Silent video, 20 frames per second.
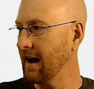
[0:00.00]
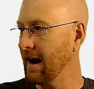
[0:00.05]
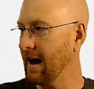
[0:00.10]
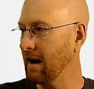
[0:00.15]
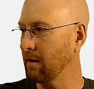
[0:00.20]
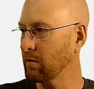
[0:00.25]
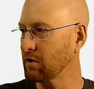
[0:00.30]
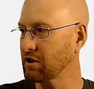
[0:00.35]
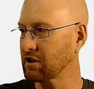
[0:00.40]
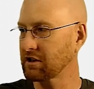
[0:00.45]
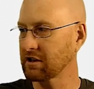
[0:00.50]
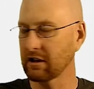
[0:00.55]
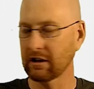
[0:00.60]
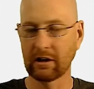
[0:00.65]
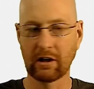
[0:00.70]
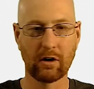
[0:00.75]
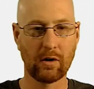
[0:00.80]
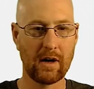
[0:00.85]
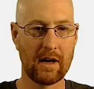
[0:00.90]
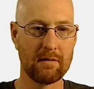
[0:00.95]
And we're just
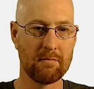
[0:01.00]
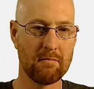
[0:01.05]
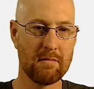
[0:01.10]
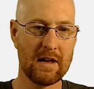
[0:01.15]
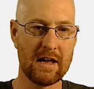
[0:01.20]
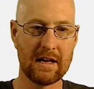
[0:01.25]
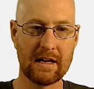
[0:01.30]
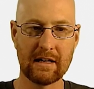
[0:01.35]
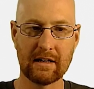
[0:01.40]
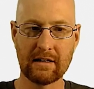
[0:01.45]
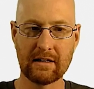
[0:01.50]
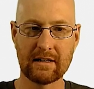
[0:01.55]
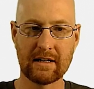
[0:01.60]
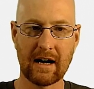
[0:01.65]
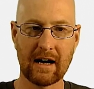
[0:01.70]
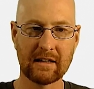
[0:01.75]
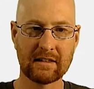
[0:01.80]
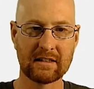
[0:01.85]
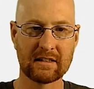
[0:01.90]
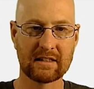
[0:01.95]
going to go
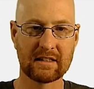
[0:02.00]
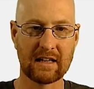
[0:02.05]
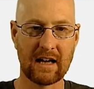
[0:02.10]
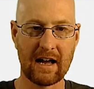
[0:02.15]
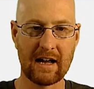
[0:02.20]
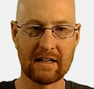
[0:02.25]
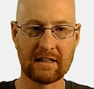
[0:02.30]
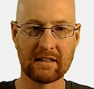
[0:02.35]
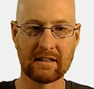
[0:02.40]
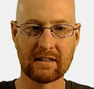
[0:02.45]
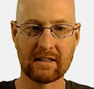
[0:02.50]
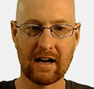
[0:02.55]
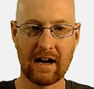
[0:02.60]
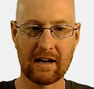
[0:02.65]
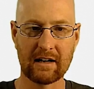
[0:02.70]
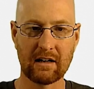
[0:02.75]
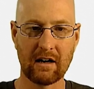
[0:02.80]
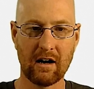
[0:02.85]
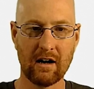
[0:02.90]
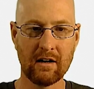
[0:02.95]

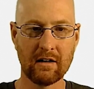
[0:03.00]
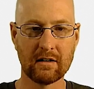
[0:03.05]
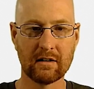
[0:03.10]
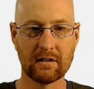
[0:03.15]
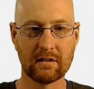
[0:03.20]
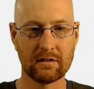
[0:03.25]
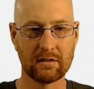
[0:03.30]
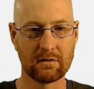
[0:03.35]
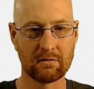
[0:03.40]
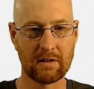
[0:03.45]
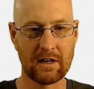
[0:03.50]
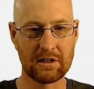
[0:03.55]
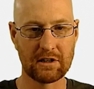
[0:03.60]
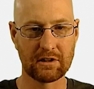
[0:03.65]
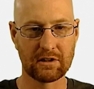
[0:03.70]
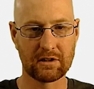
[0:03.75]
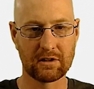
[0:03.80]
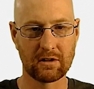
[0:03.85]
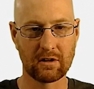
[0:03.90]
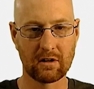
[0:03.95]

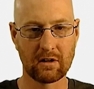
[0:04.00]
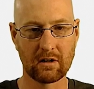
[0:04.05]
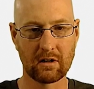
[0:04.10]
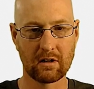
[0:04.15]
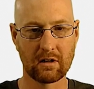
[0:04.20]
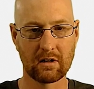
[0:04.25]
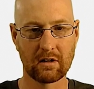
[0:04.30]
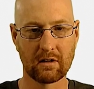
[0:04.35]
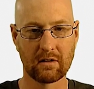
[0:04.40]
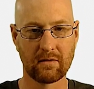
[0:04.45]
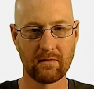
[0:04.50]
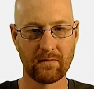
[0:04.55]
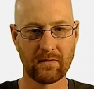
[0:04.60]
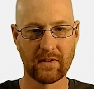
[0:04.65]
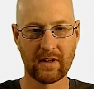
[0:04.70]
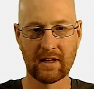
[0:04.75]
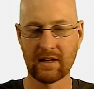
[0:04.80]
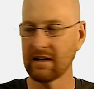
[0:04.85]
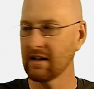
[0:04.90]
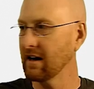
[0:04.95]
admin.site.unregister
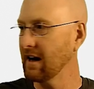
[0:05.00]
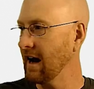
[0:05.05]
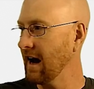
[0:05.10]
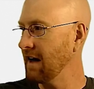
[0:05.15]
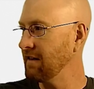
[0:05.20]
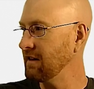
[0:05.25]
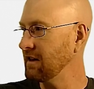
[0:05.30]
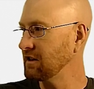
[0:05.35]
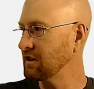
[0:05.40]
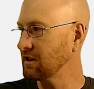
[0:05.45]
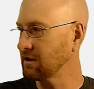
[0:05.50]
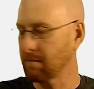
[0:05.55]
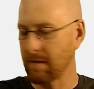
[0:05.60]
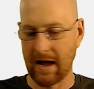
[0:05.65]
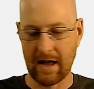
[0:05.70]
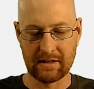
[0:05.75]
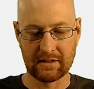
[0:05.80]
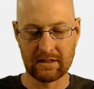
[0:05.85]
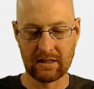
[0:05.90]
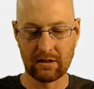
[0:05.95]
and then just
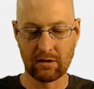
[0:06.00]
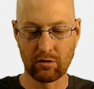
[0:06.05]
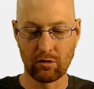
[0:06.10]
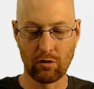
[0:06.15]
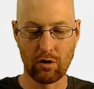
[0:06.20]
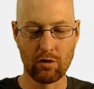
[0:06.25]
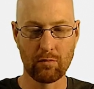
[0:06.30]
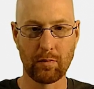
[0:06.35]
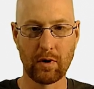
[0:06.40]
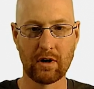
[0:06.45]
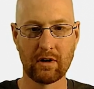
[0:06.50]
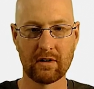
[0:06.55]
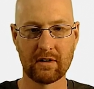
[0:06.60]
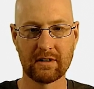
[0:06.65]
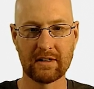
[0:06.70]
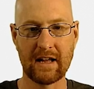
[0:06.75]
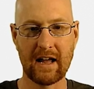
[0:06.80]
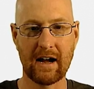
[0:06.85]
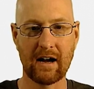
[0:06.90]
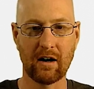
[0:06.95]
pass in group.
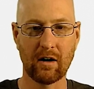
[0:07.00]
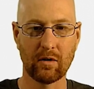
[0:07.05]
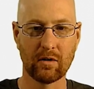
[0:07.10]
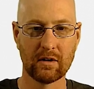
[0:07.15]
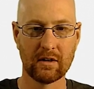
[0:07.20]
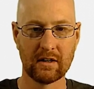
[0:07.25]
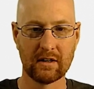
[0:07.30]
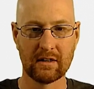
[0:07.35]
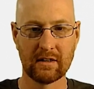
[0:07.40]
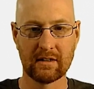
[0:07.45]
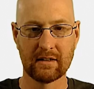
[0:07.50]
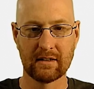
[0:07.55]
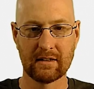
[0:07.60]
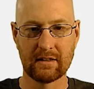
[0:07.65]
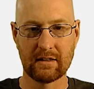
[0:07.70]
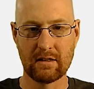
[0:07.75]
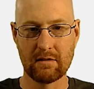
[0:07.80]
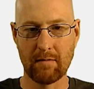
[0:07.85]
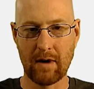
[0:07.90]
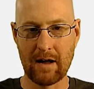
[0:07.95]
Now,
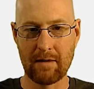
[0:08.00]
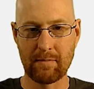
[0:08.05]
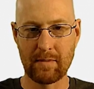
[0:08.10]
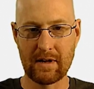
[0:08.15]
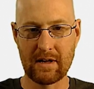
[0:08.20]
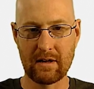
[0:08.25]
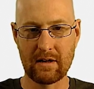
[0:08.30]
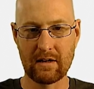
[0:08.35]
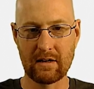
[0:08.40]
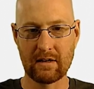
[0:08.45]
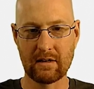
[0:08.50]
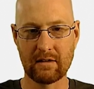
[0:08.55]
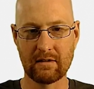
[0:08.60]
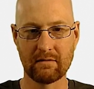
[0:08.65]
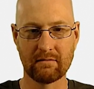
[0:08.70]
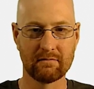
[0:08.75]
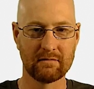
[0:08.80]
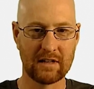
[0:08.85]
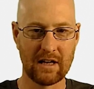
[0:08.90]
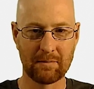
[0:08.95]
you might
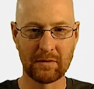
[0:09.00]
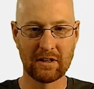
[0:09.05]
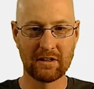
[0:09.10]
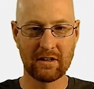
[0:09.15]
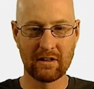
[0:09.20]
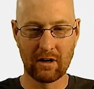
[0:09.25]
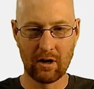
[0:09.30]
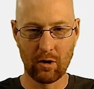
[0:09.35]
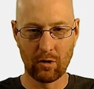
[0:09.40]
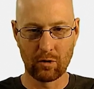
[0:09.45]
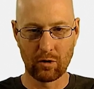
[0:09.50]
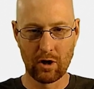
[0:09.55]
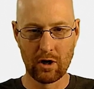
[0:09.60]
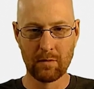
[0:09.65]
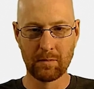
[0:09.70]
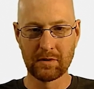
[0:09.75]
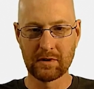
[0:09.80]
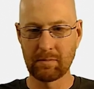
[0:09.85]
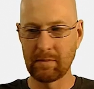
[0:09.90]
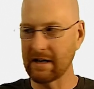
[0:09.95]
be tempted to go
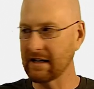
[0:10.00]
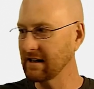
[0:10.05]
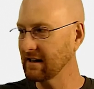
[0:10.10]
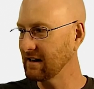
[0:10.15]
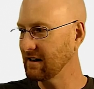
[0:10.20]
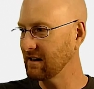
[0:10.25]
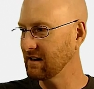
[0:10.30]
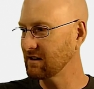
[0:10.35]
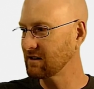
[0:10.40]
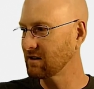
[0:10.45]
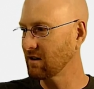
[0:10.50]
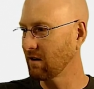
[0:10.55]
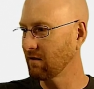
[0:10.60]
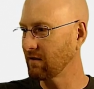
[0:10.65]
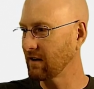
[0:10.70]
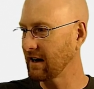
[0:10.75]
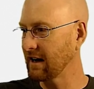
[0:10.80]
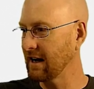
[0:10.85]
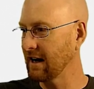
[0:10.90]
groups because over